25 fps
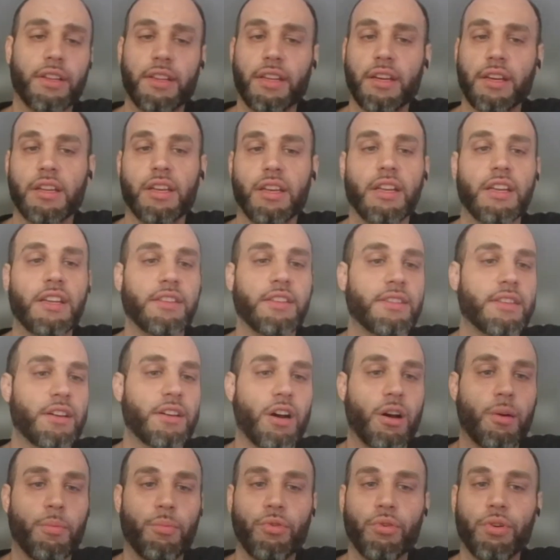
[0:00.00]
They can ease the
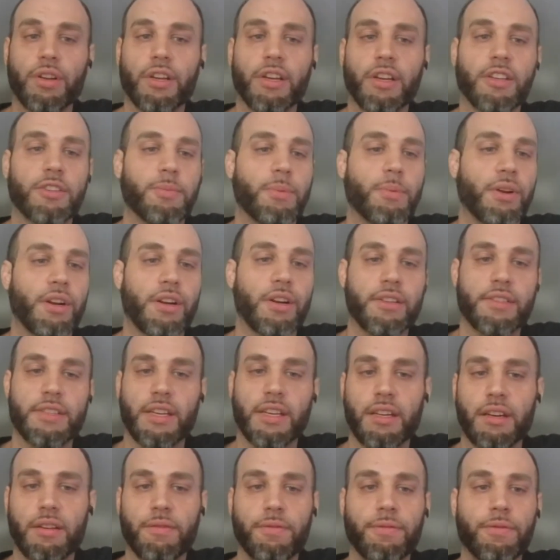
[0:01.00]
onboarding experience. They
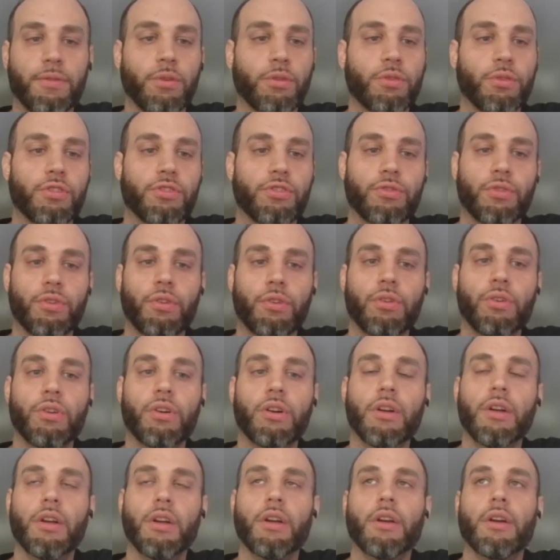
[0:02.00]
can have full control.
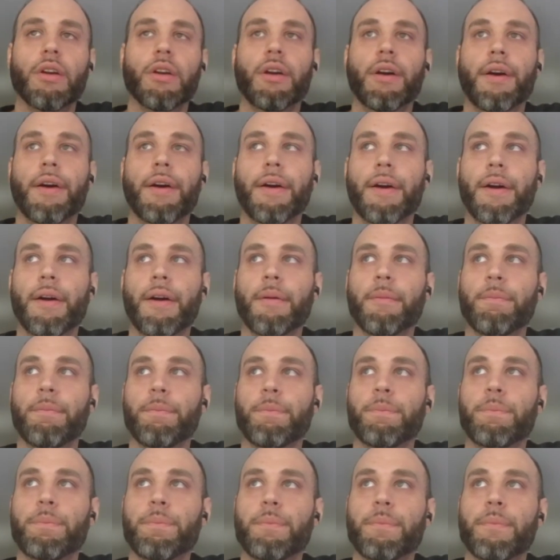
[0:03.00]

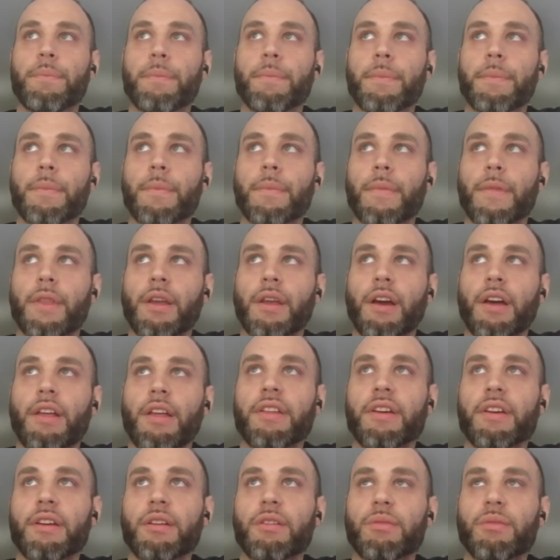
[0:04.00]
I
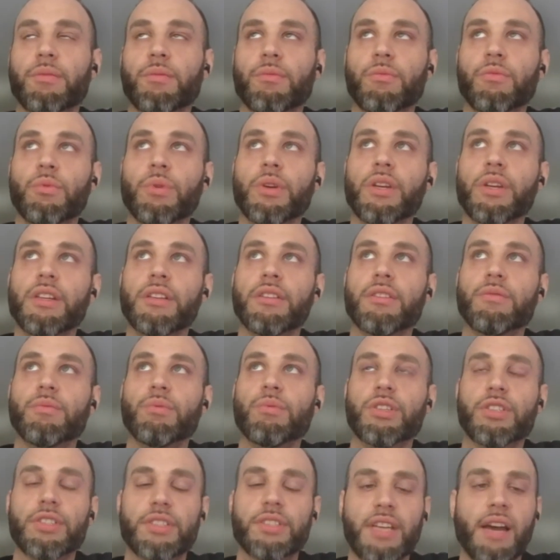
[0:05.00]
think we
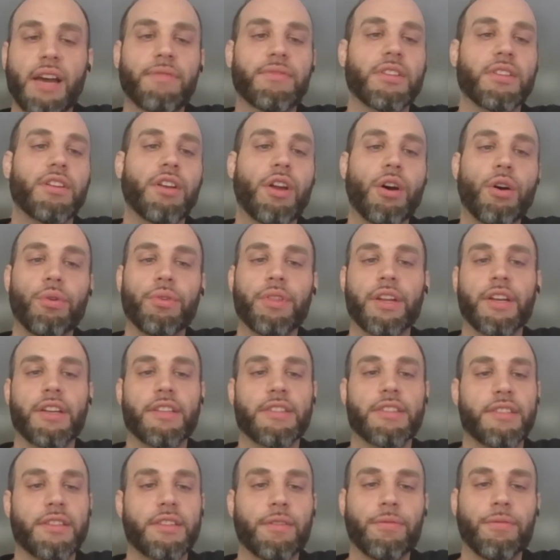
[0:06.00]
just have to know that
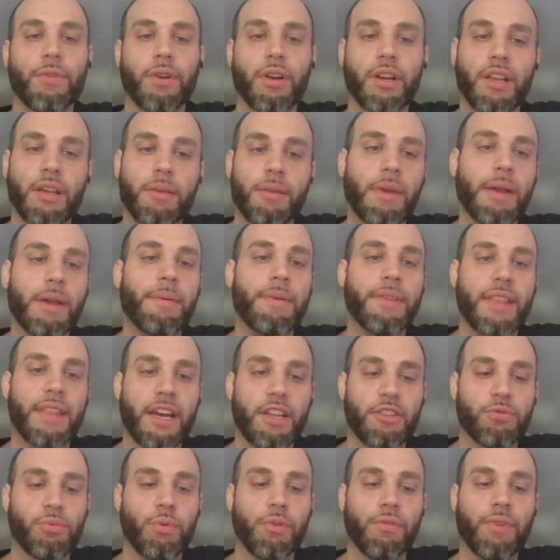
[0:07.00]
it's different, and maybe
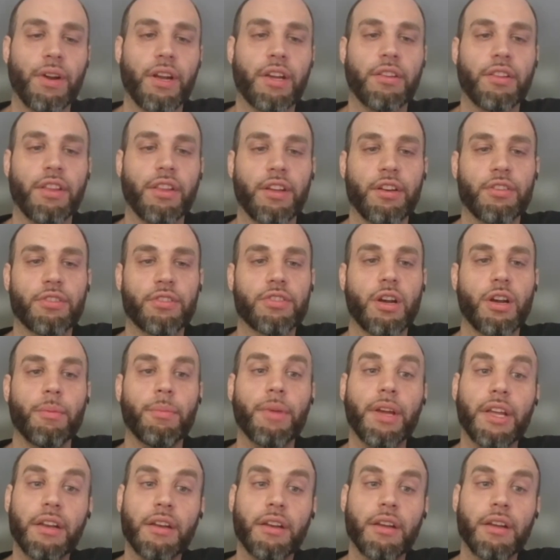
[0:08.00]
that's where regulators come
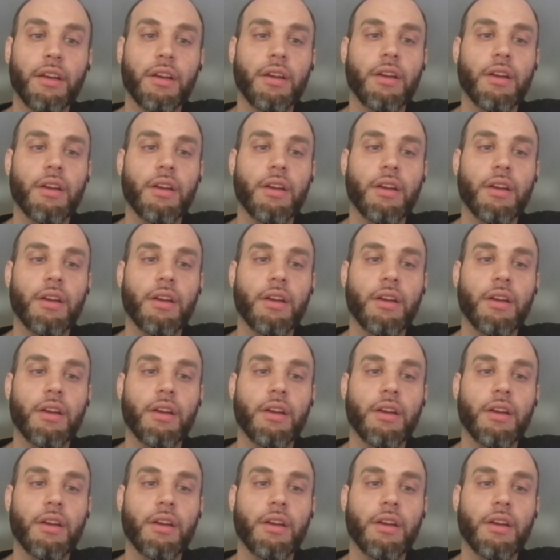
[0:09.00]
in.